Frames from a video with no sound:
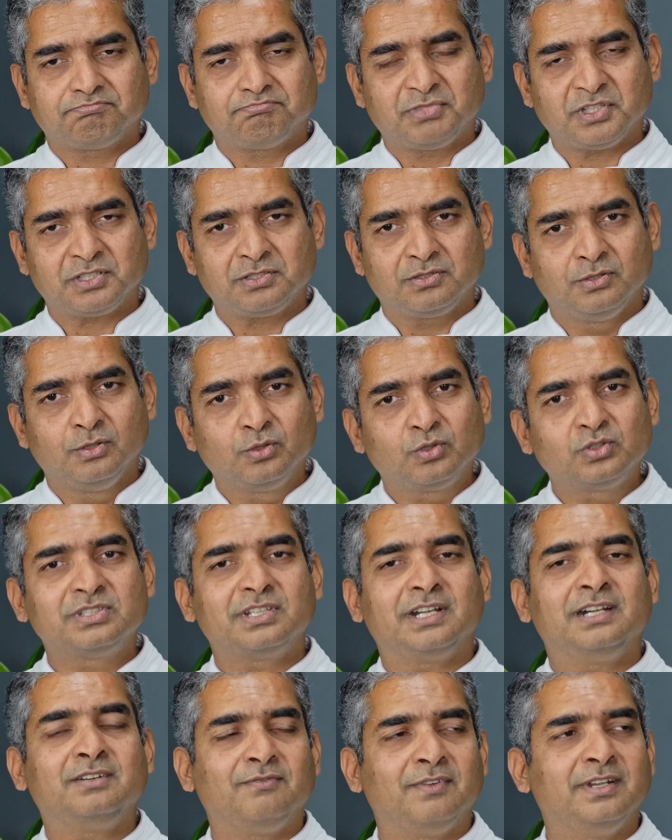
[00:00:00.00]
just looks
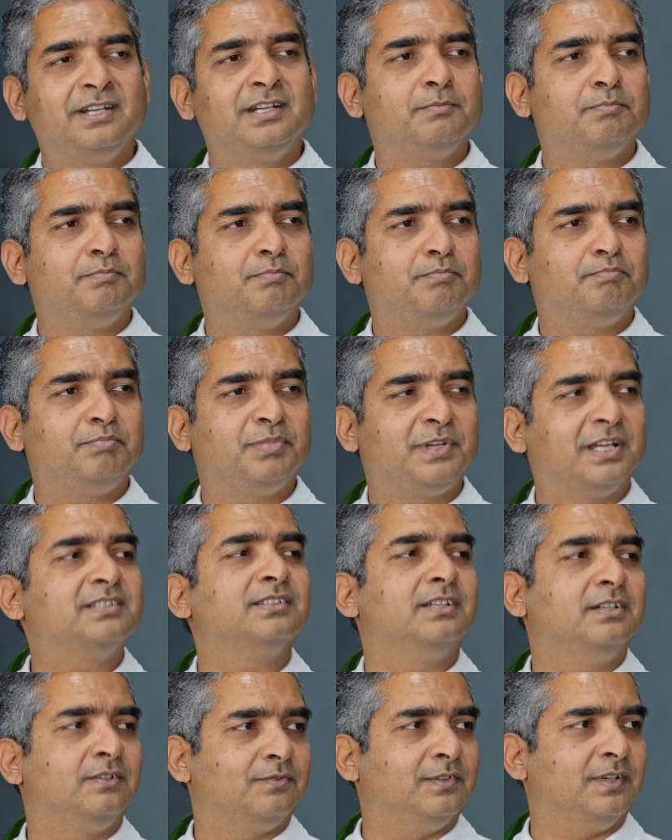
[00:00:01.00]
at when it
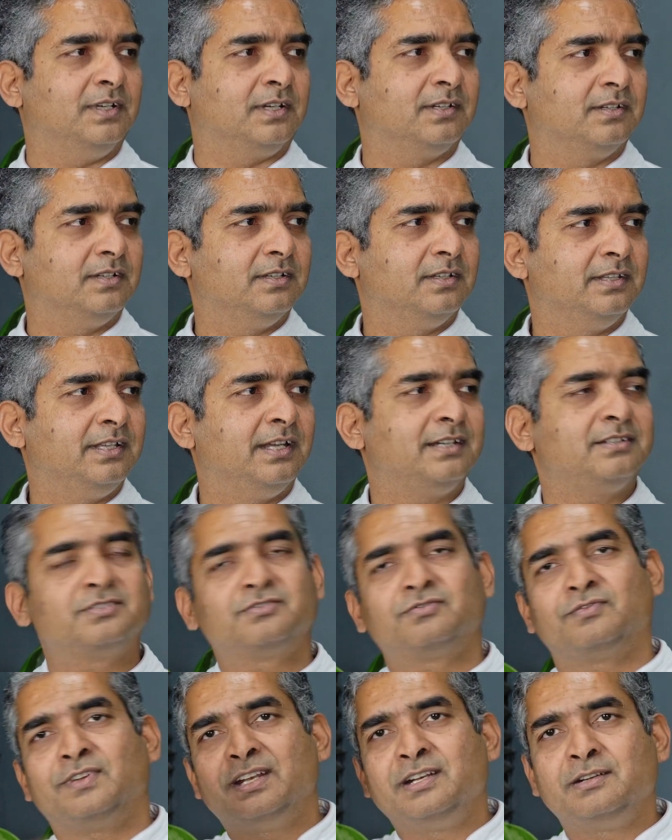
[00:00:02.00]
doesn't work. That's
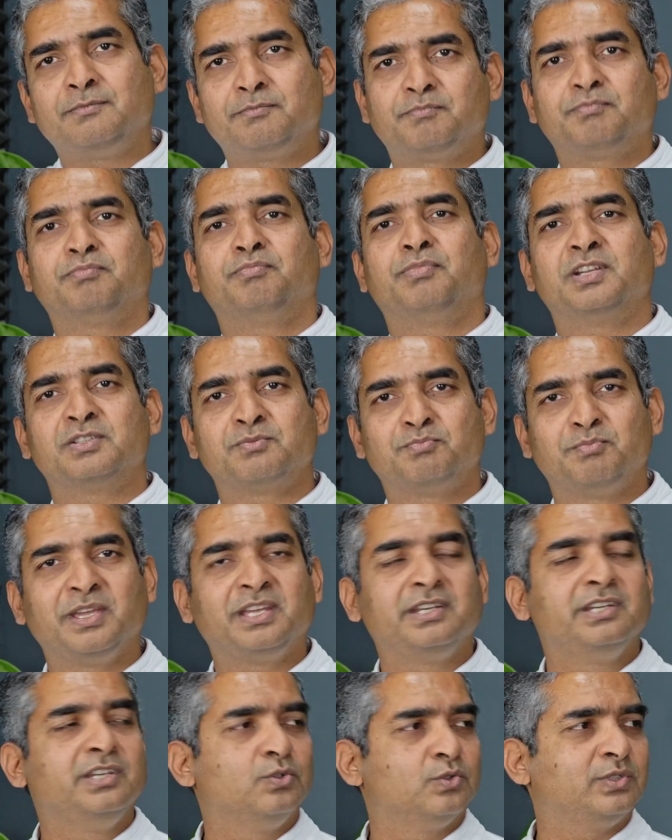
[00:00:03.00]
when there's
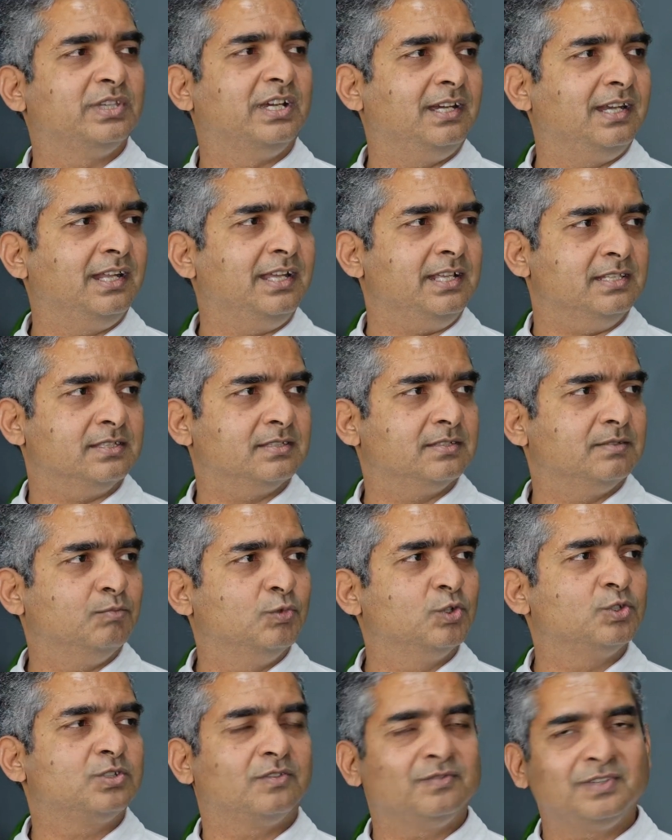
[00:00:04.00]
big news headlines.
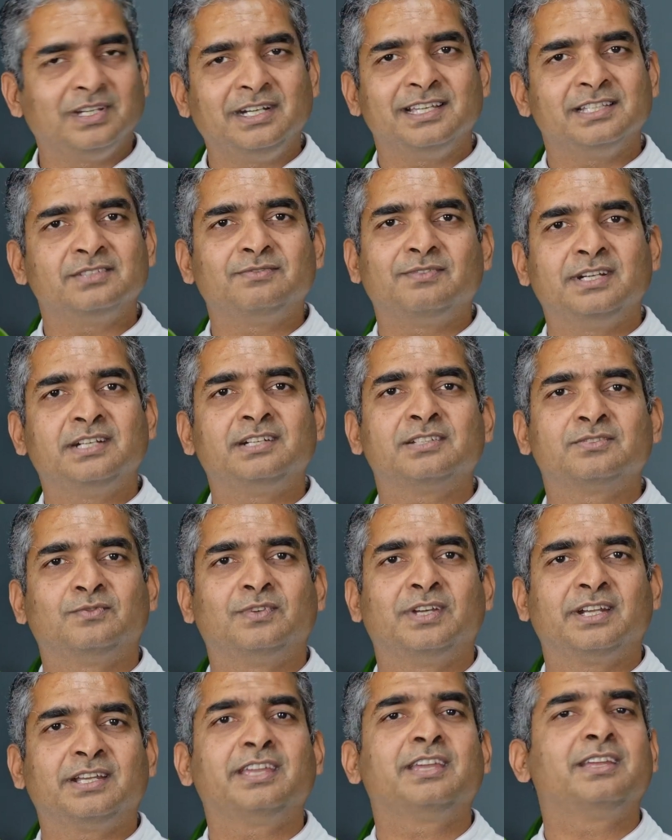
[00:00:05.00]
Most of the days when it is
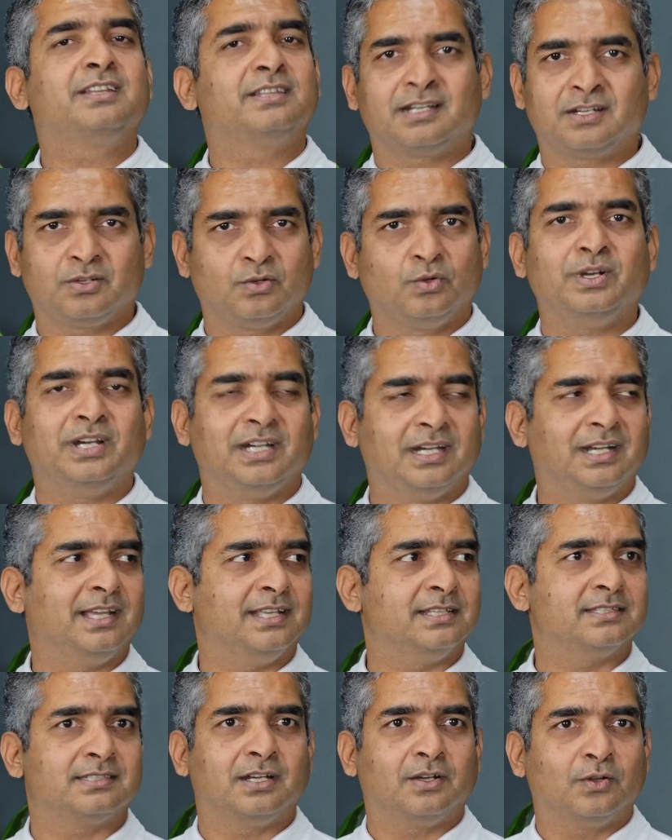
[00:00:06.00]
working, there are no
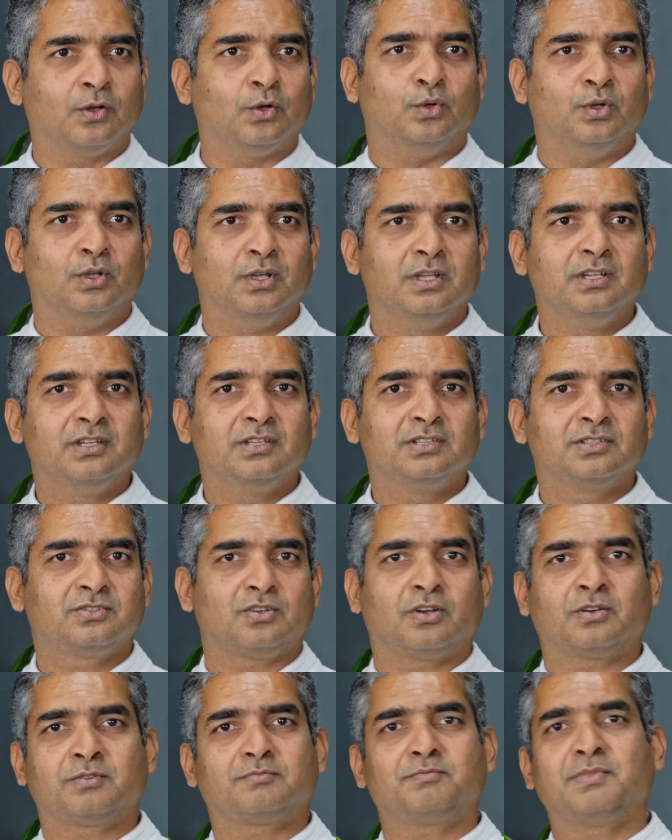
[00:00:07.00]
headlines that, oh,
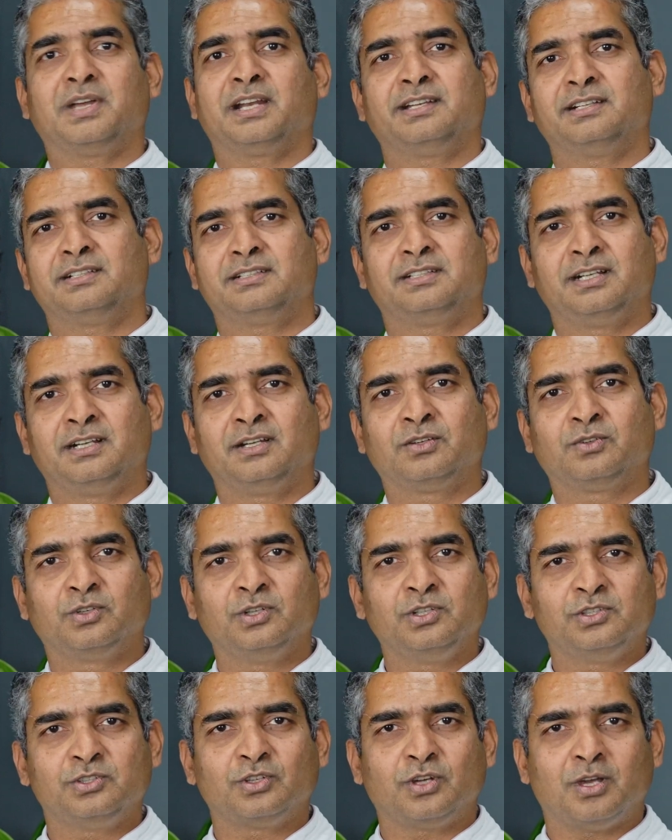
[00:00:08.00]
stock market did a
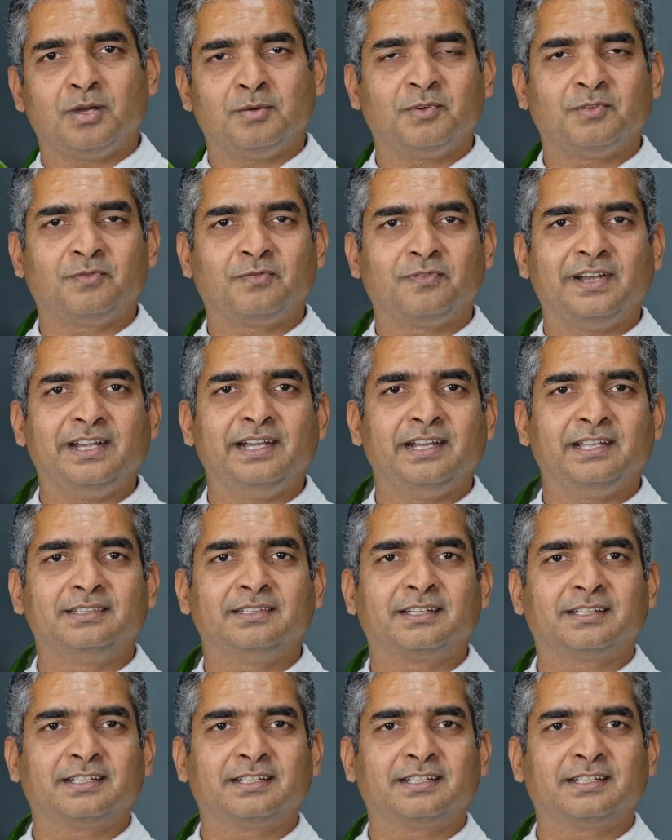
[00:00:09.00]
good job of finding the